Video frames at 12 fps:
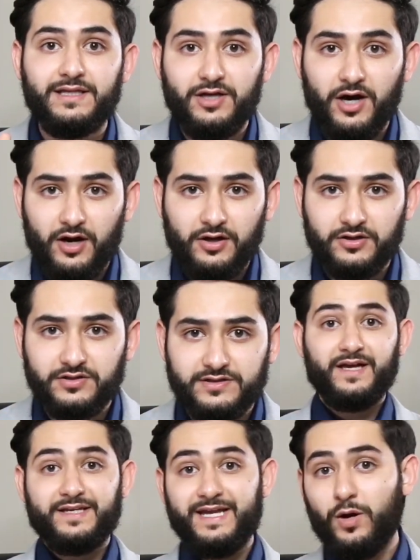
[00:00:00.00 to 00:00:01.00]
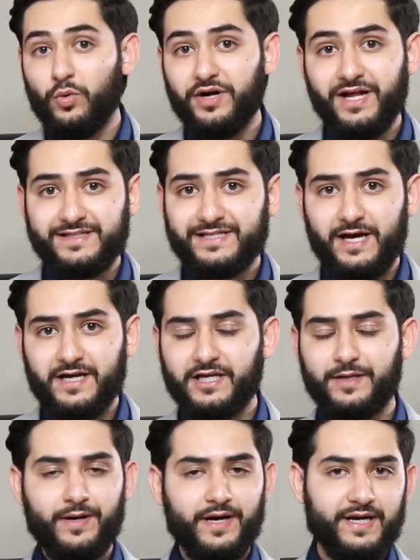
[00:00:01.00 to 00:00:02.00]
dollars. Now, we're not talking
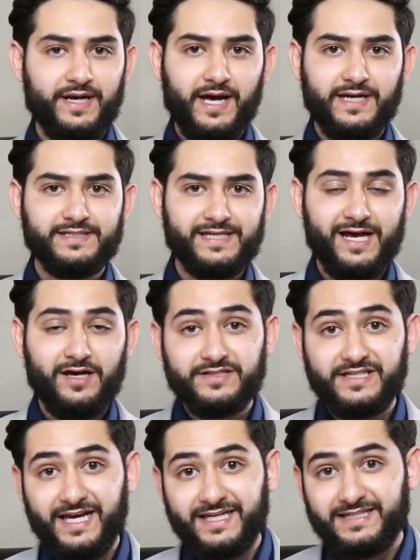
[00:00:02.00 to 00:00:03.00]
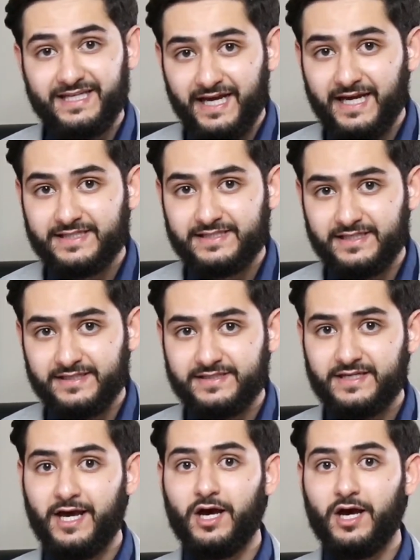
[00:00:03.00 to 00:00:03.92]
about a nice house like Texas.